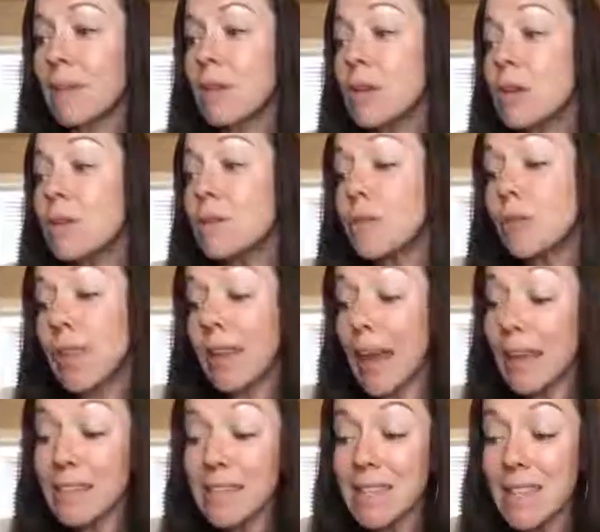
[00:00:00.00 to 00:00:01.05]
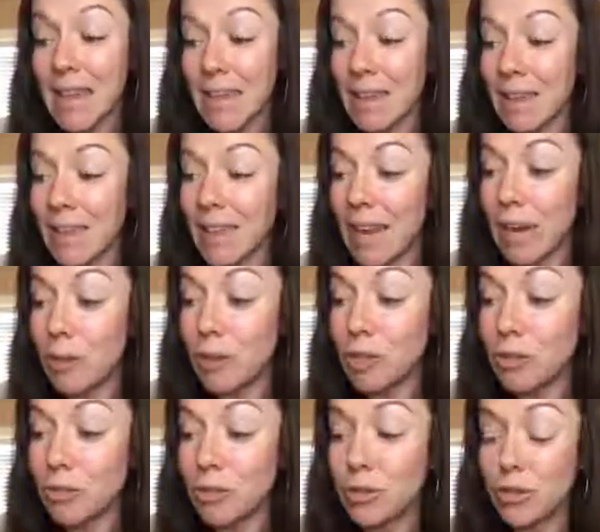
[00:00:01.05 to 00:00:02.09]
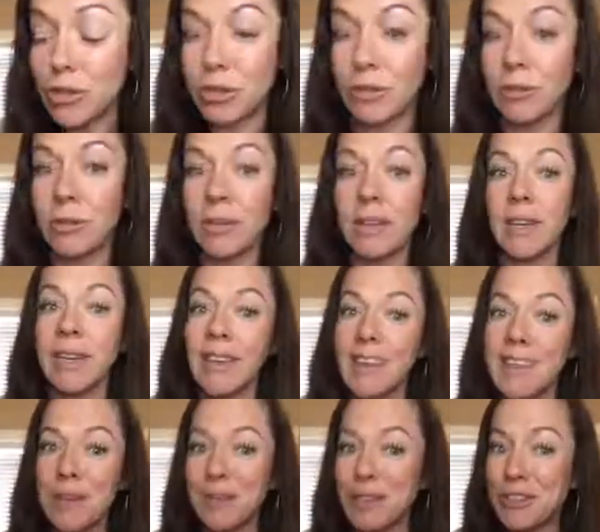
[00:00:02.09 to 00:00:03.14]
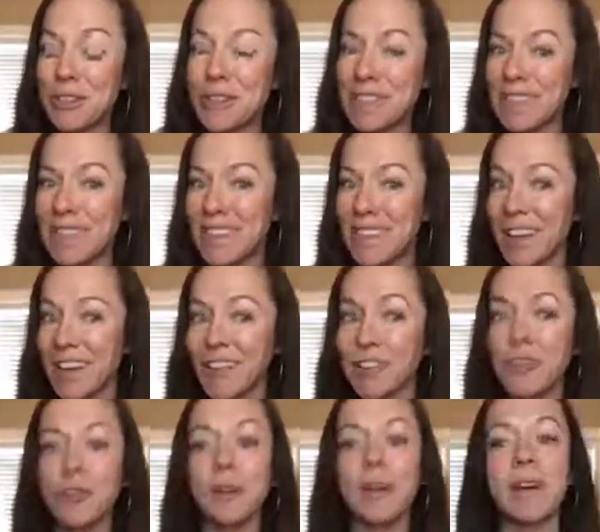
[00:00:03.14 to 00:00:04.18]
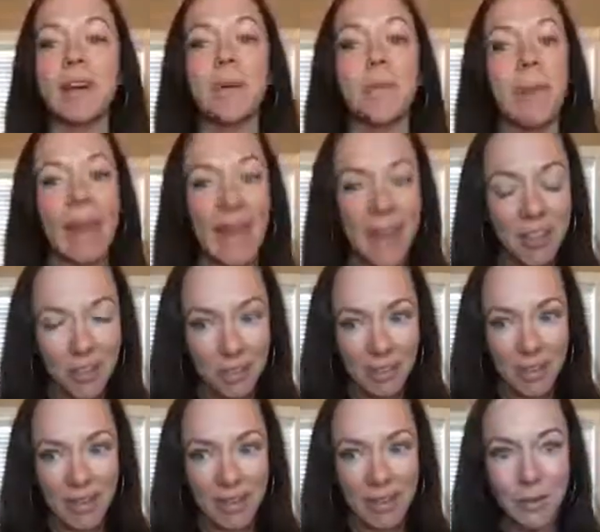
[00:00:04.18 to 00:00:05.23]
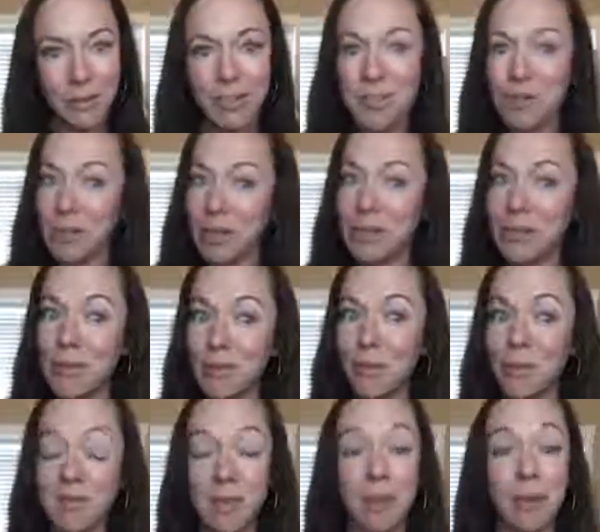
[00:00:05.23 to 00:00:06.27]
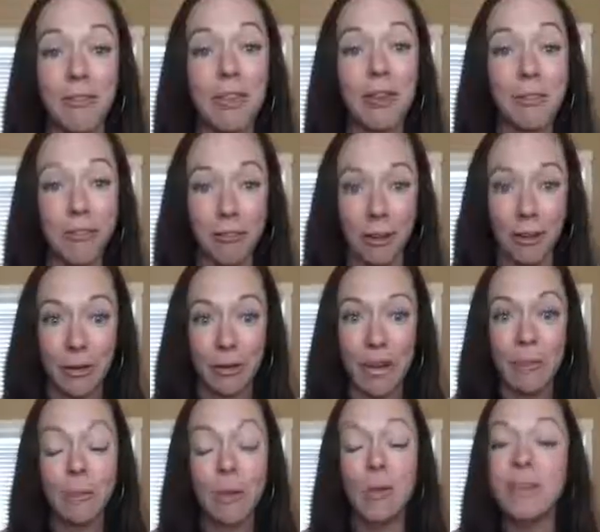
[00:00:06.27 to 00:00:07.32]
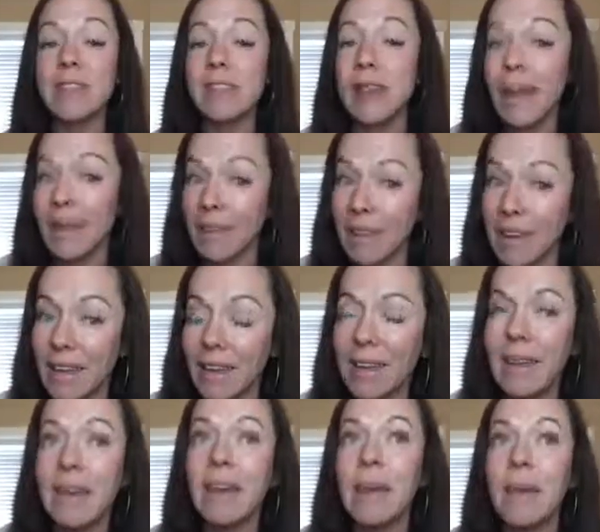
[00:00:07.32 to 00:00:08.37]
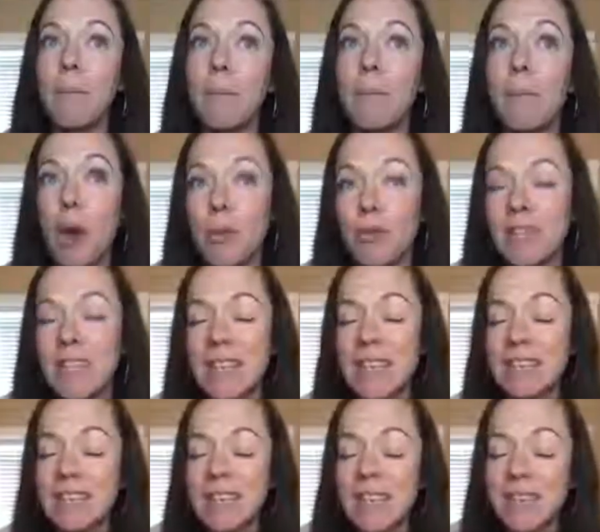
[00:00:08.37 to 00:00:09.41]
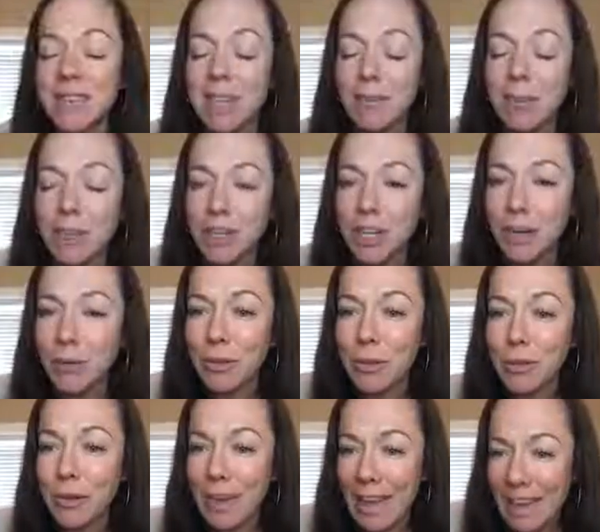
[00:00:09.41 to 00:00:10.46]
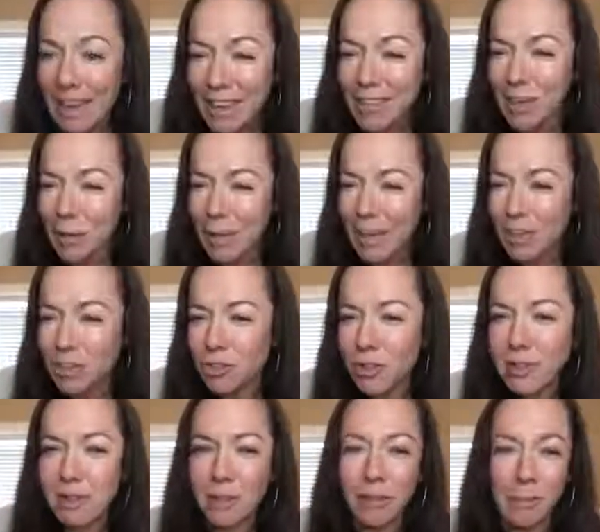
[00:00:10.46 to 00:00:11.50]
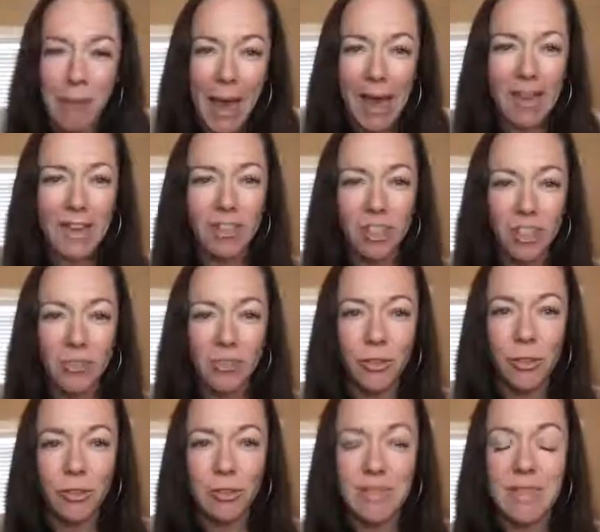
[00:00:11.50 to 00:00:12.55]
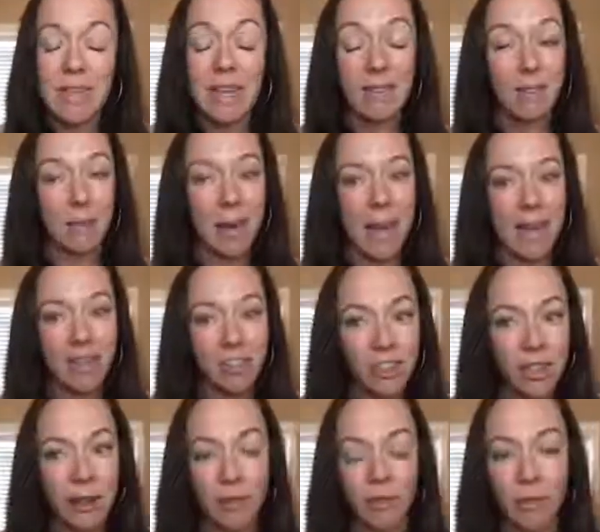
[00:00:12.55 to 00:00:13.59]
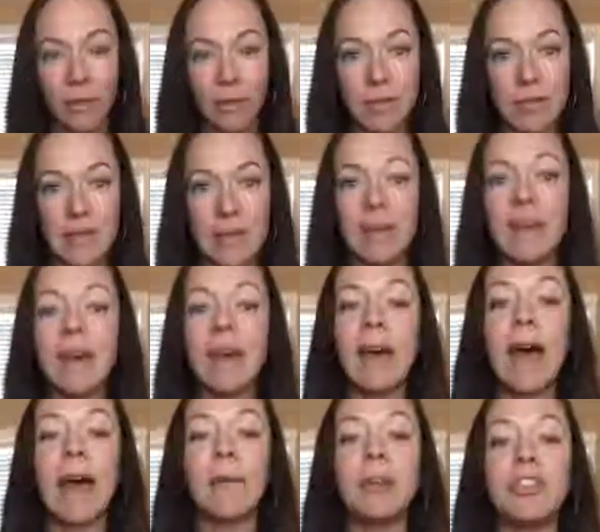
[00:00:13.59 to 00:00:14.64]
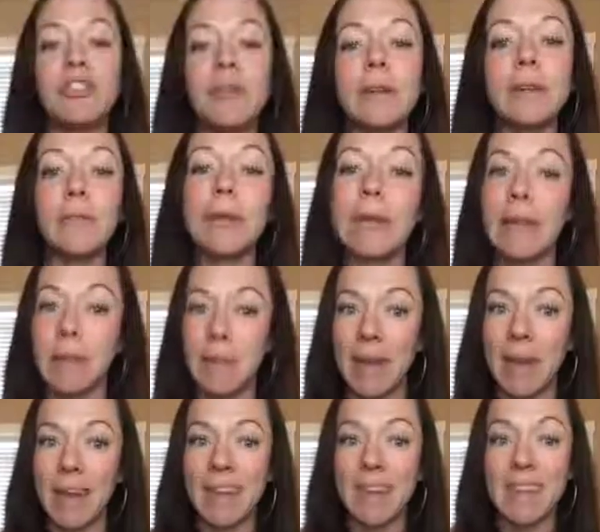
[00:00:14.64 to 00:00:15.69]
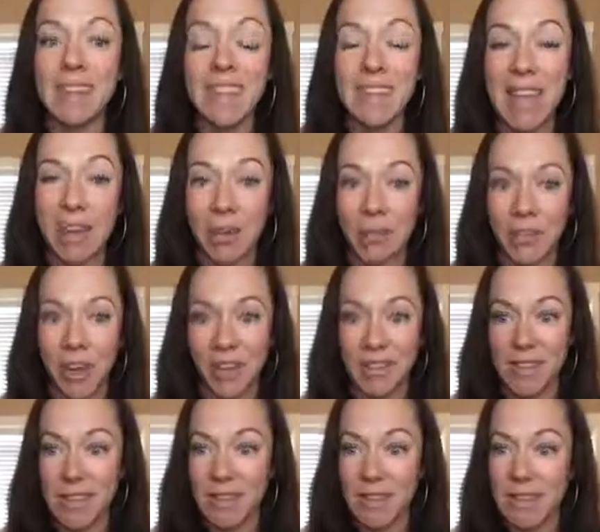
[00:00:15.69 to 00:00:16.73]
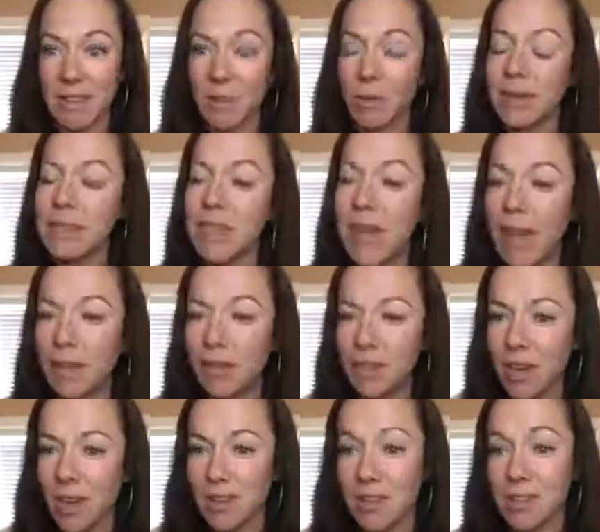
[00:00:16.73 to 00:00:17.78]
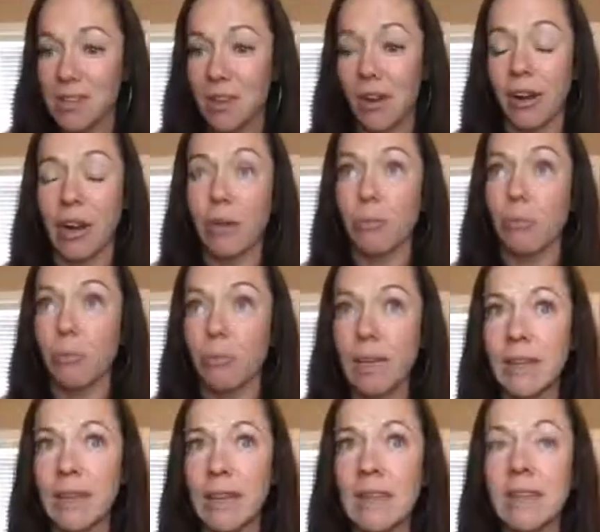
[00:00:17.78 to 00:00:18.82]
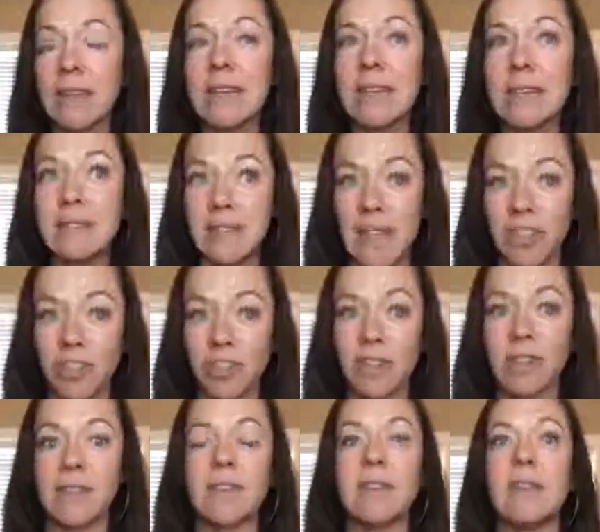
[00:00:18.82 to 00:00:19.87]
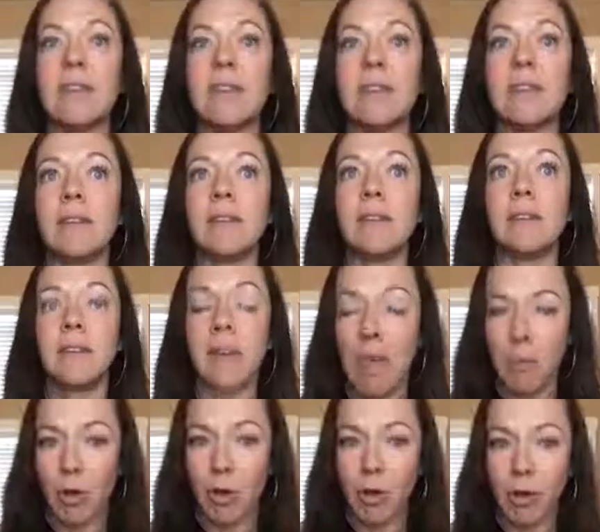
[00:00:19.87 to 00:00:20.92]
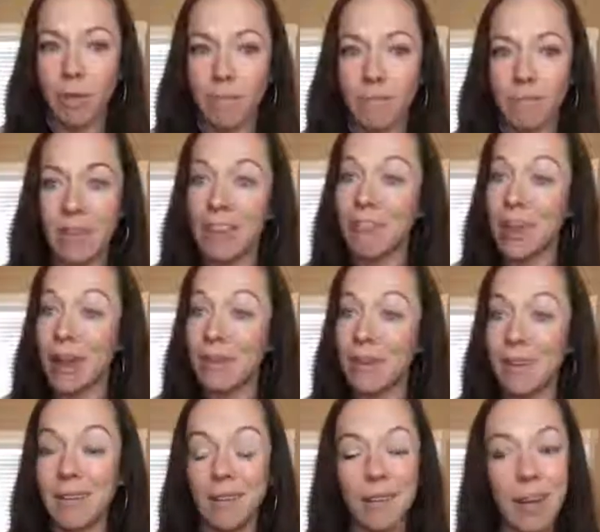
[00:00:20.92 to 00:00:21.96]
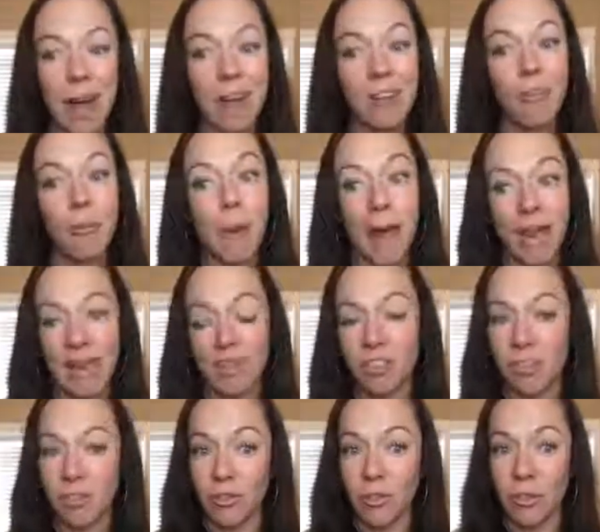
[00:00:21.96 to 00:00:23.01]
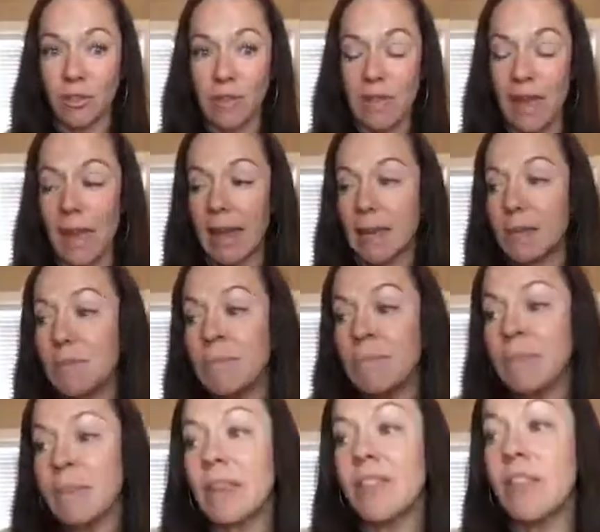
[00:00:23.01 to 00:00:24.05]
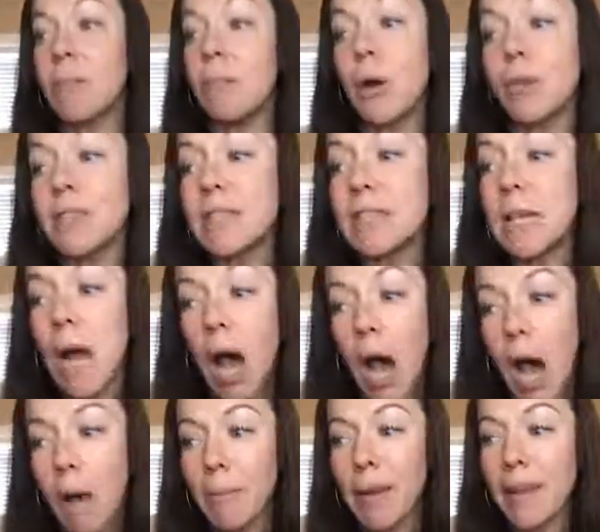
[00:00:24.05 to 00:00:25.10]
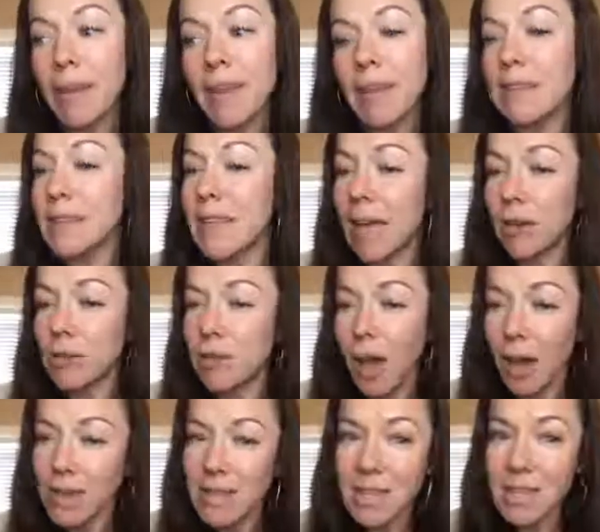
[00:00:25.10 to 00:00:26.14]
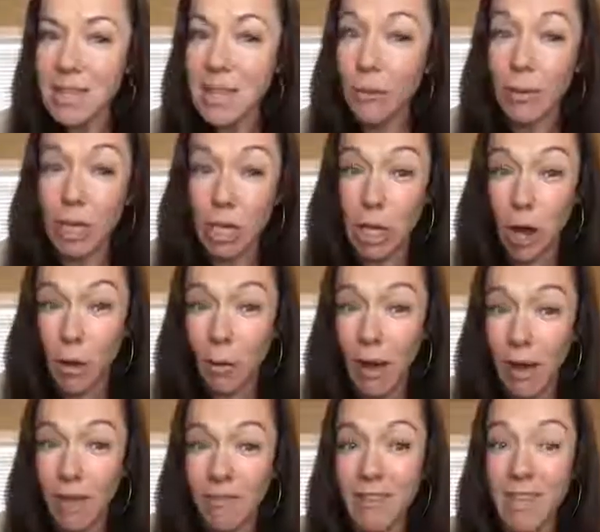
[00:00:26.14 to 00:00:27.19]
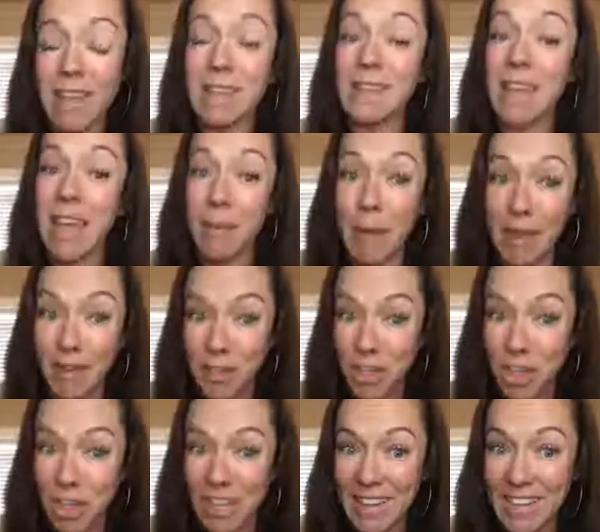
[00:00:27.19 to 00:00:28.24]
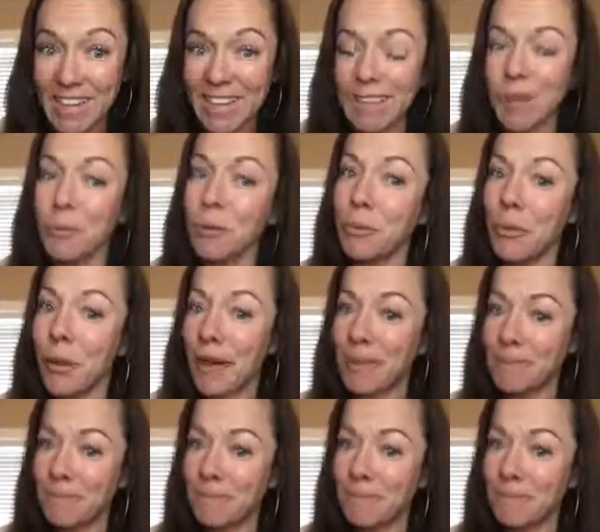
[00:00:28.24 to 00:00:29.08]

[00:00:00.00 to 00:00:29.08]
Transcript: So the next thing that I want you to do is I want you to detox your pantry, which is where you store some of your food. And most likely, most of these things that I'm going to share with you are in your pantry. They're in packaged foods, even packaged health foods. I want you to eliminate excitotoxins. So excitotoxins are a really dangerous chemical found in a lot of packaged foods. And the most common excitotoxins that we know of is MSG, number one.